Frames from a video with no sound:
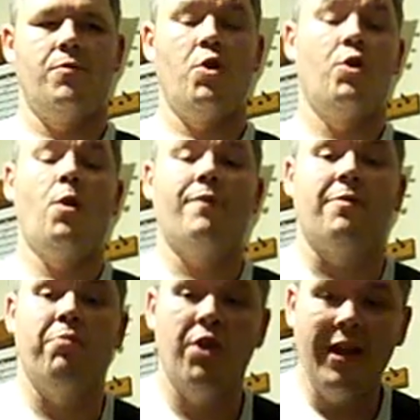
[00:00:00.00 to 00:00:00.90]
You don't have to
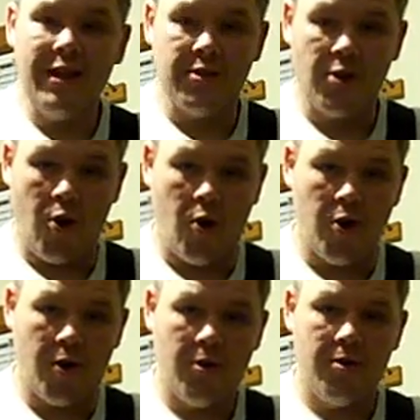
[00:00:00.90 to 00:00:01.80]
play as
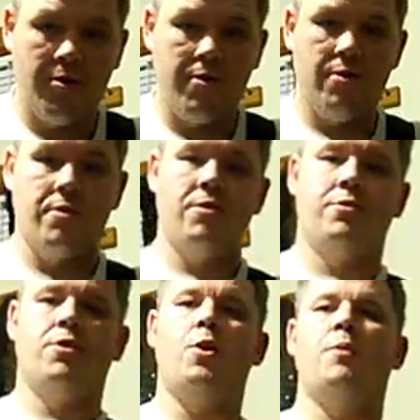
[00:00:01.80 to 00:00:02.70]
hard,
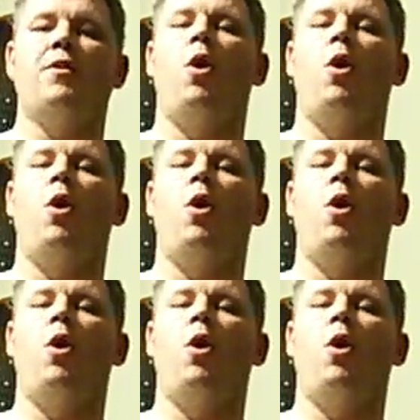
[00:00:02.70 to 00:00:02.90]
so you don't have to